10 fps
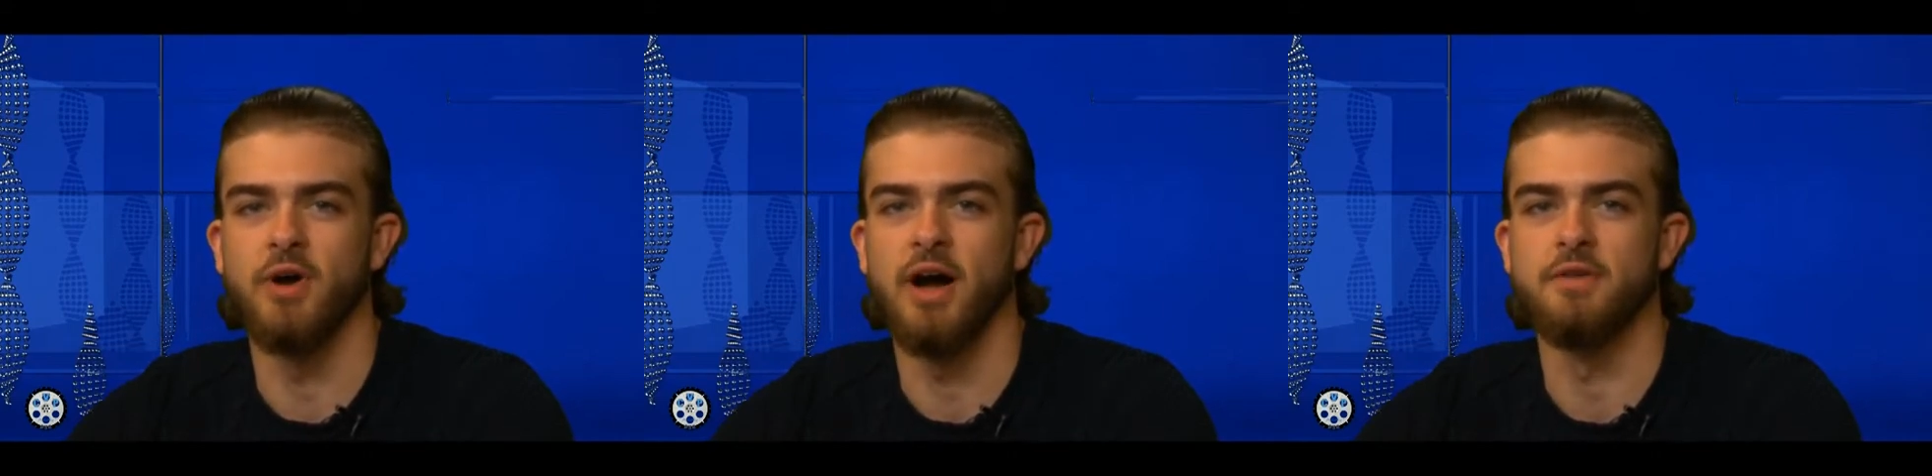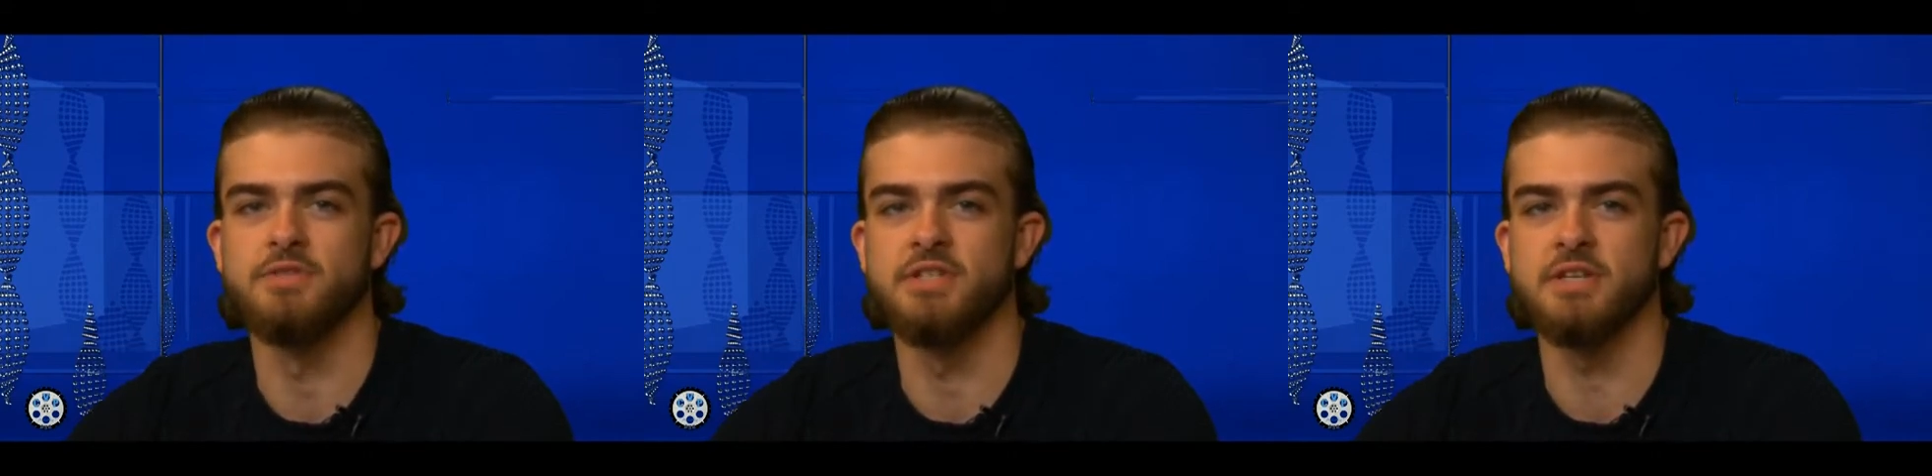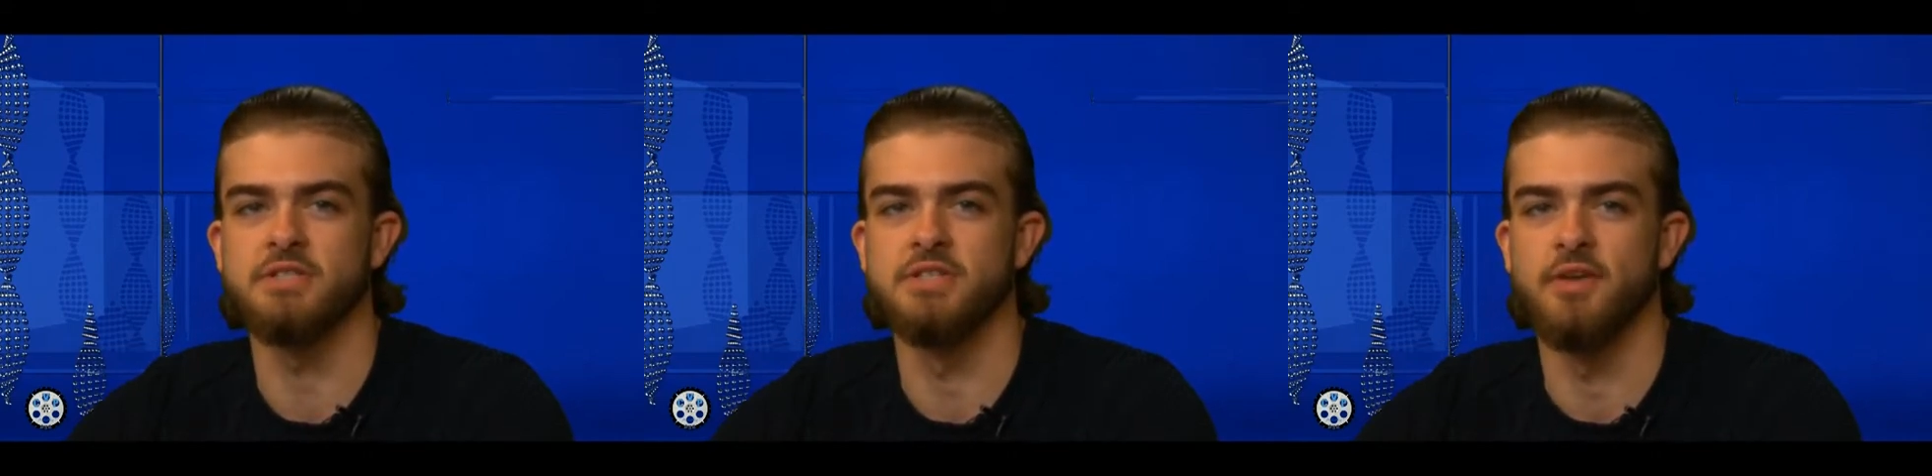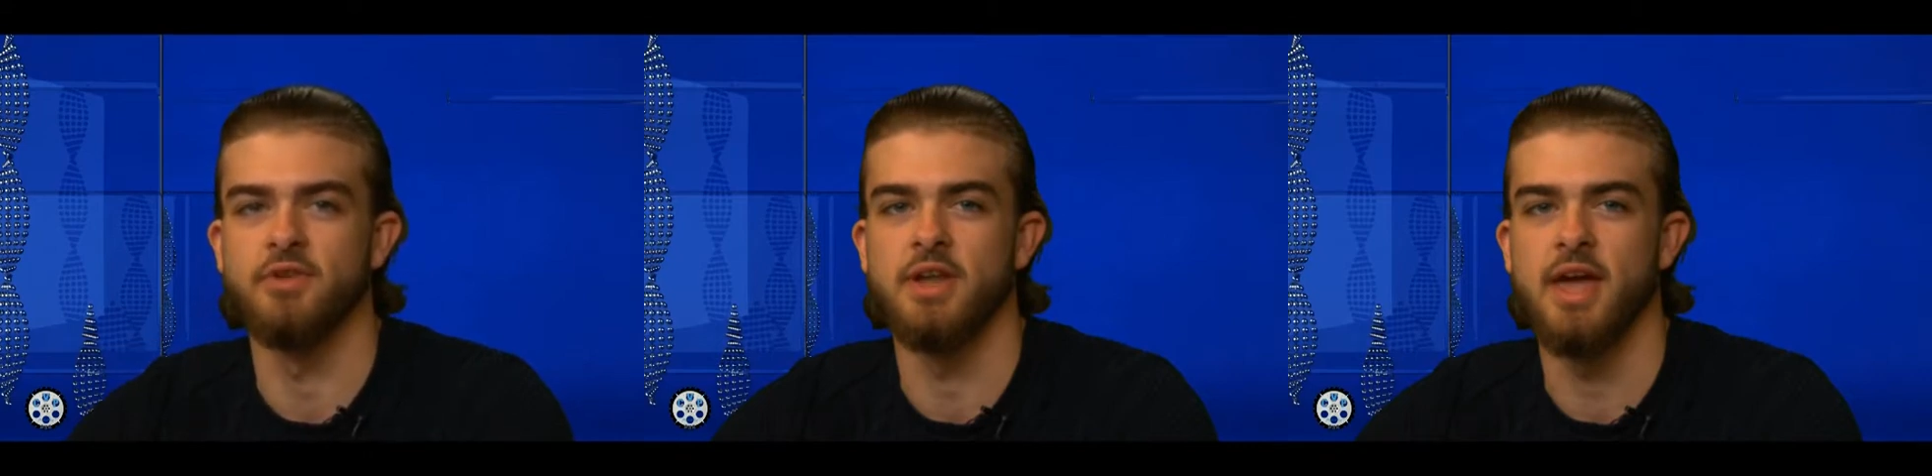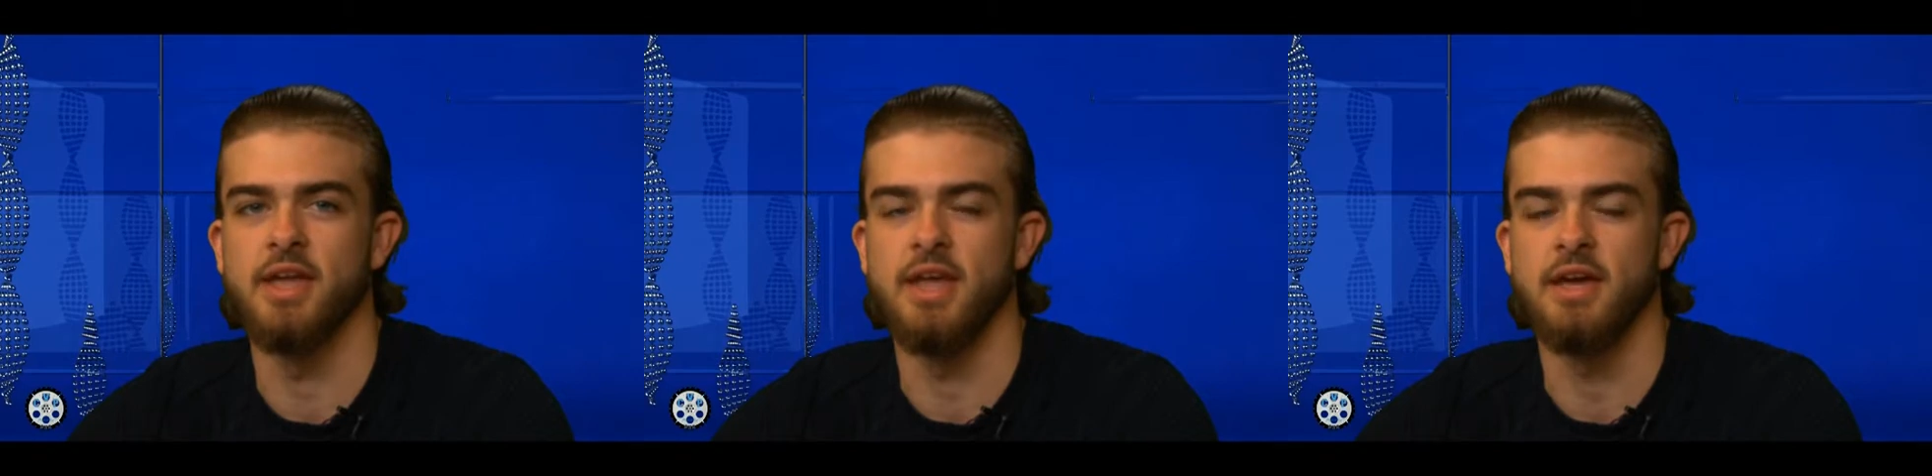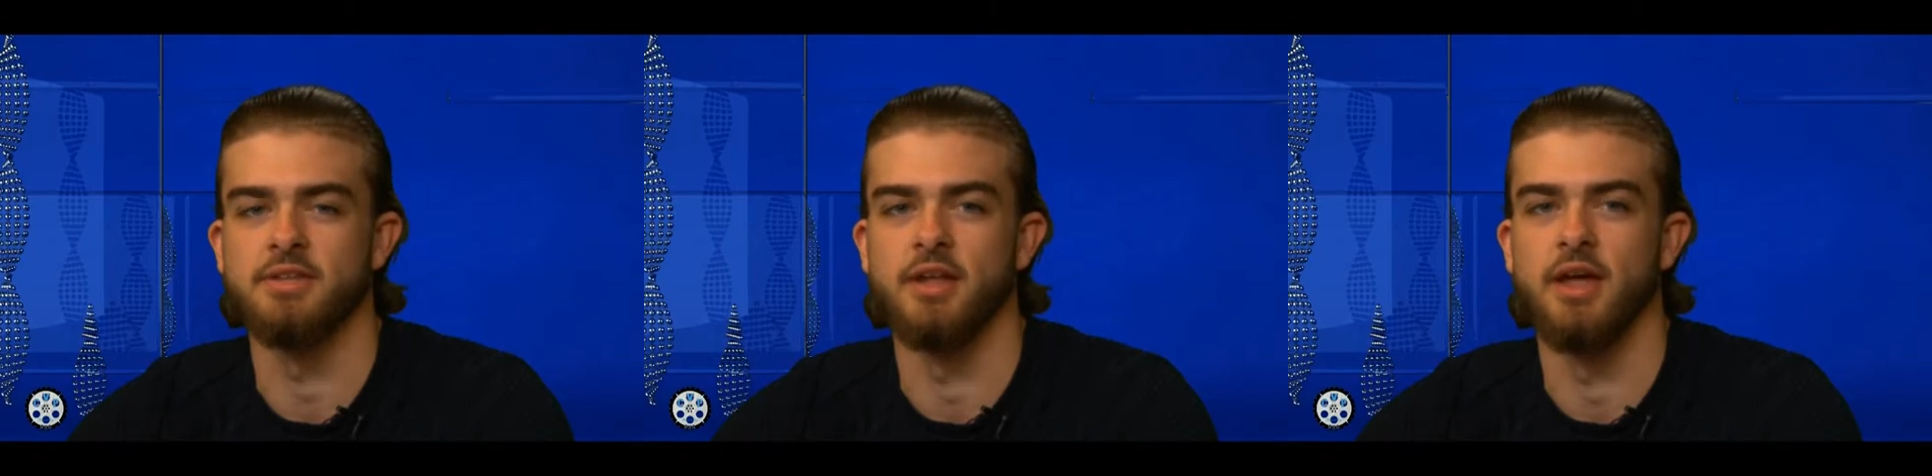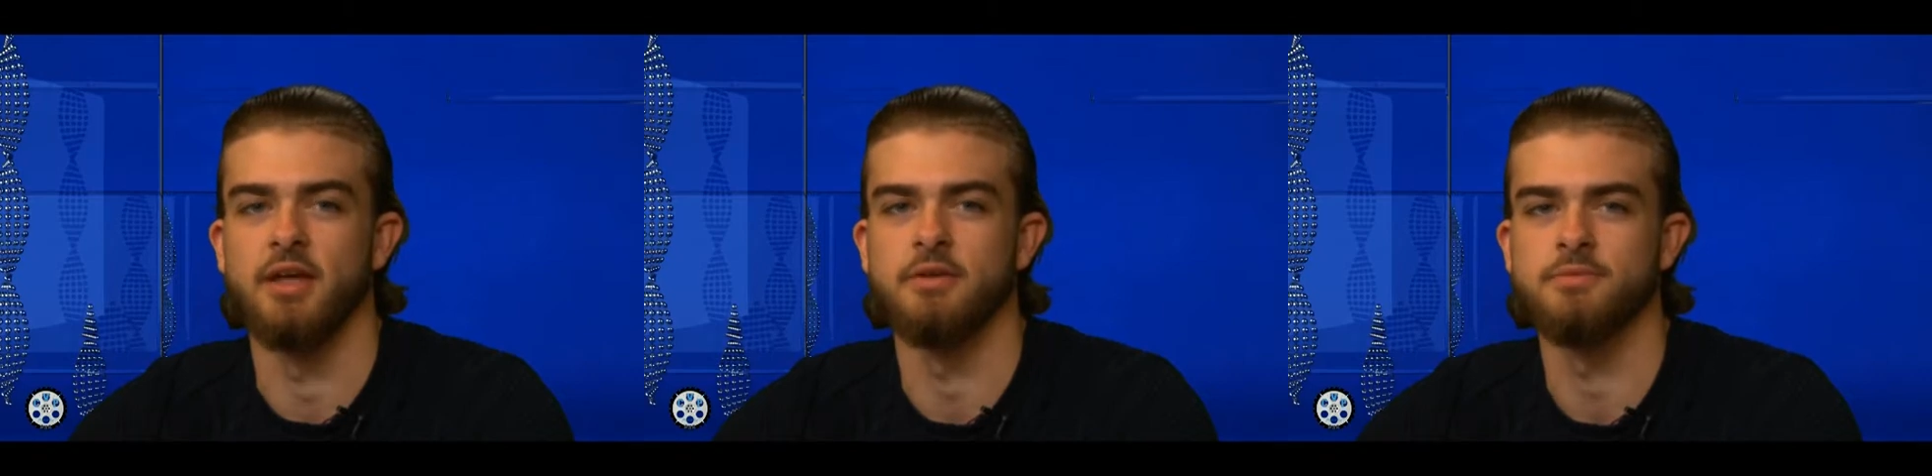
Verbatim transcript: 5, 6, 7, and 8 today.